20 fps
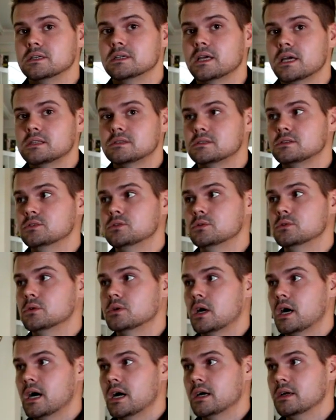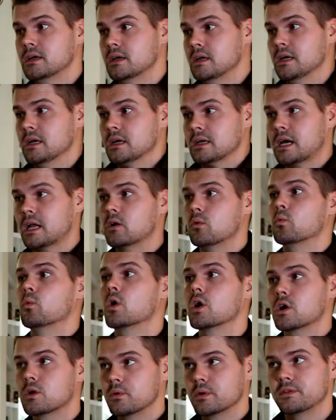get to uh, kind of
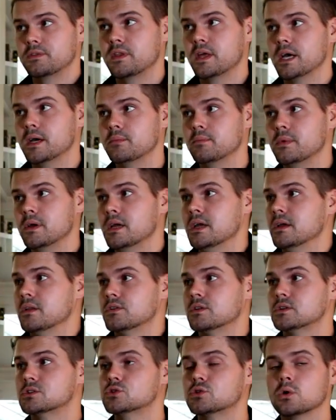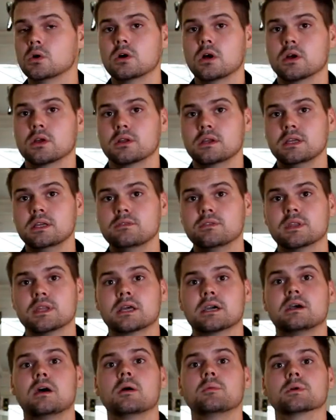work with them, the drawer, even the
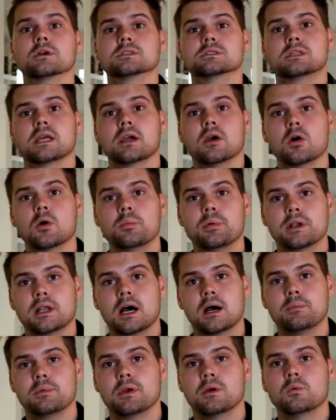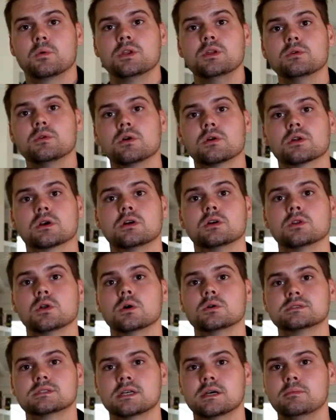cupboards, they open up, and when you go to
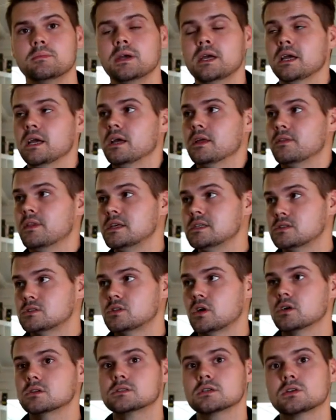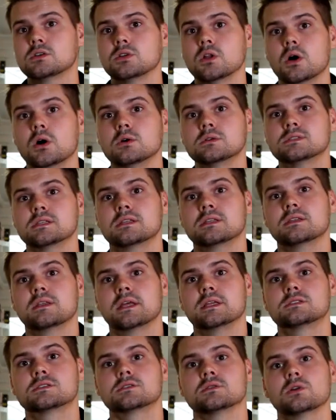close them, they start to close and then
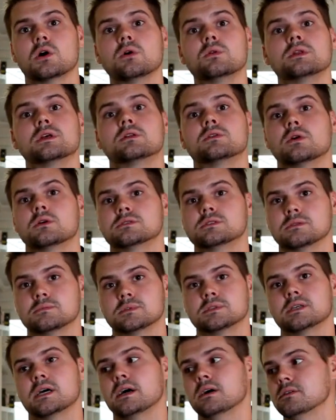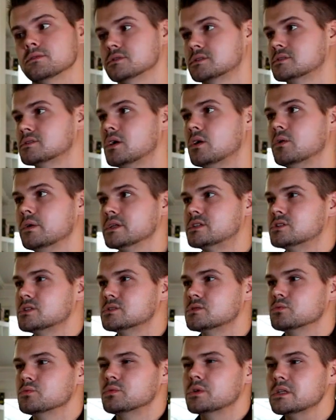they slowly close themselves. So it's
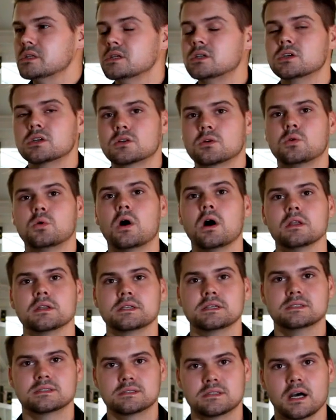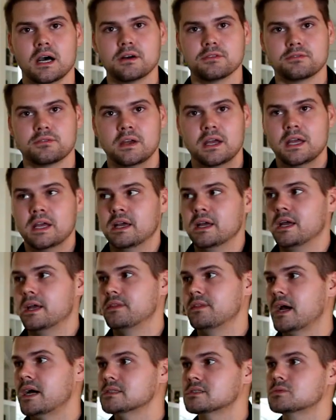just really good quality stuff.
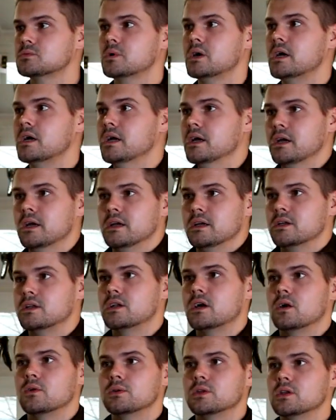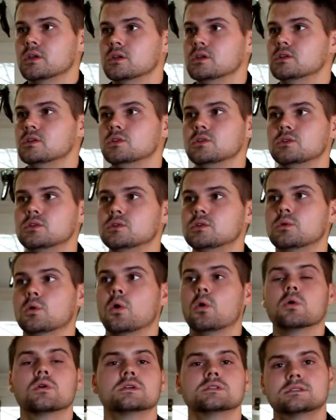And that's what you know, you, can
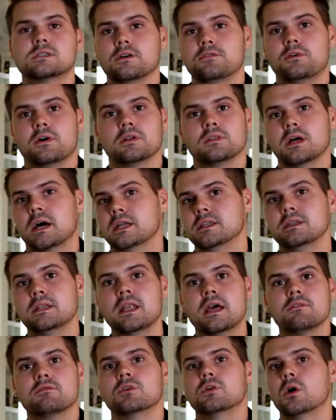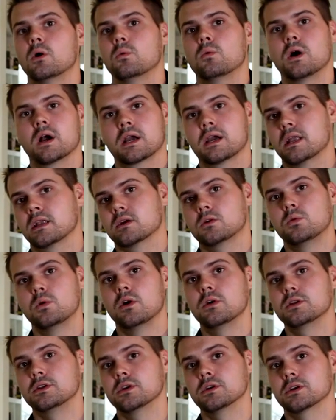order stuff online, you never know what kind of
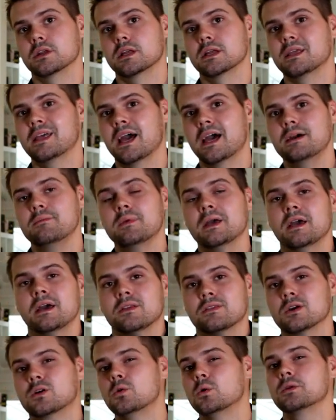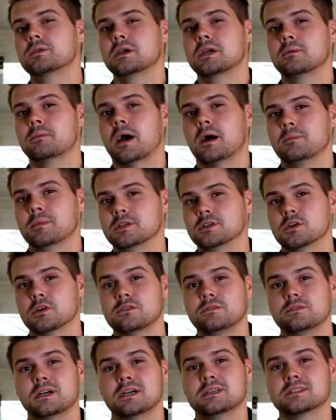quality you're gonna get. The cool thing about
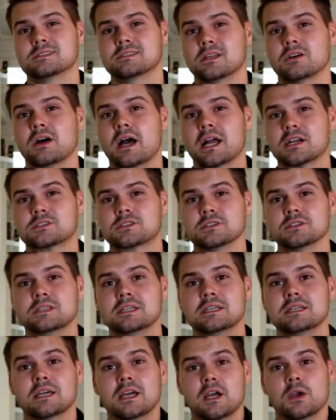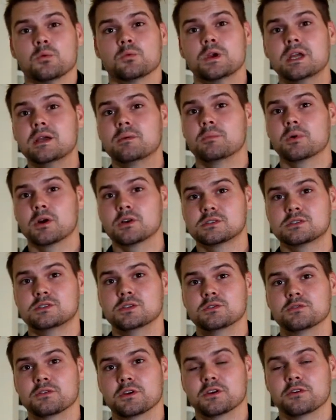Minerva is they'll actually reimburse
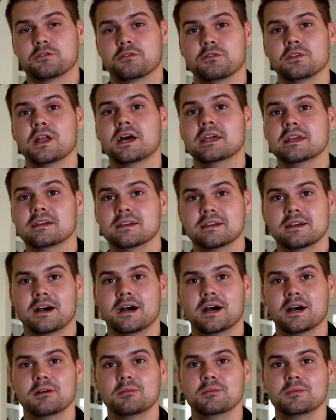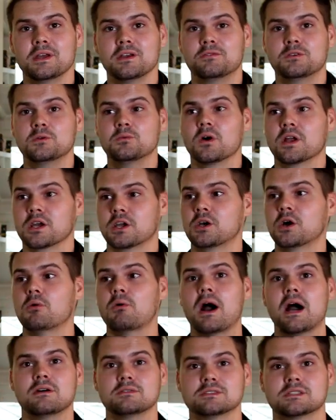you for your flight. Um, if you wanna
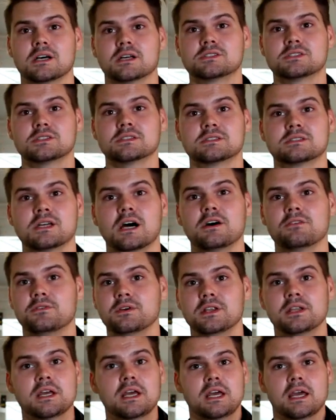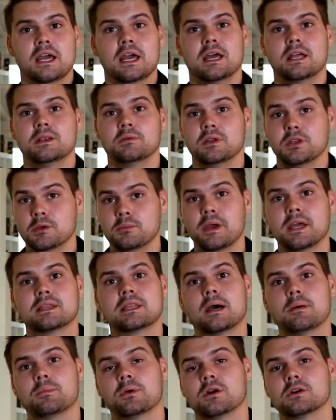go out and touch the stuff and, and you make
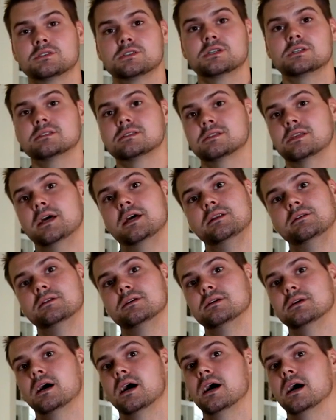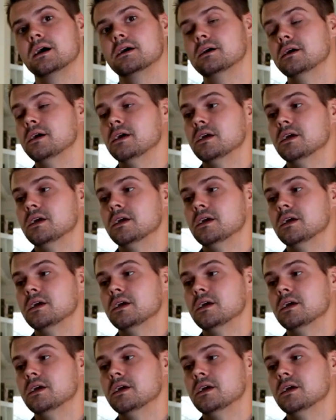that purchase, then uh,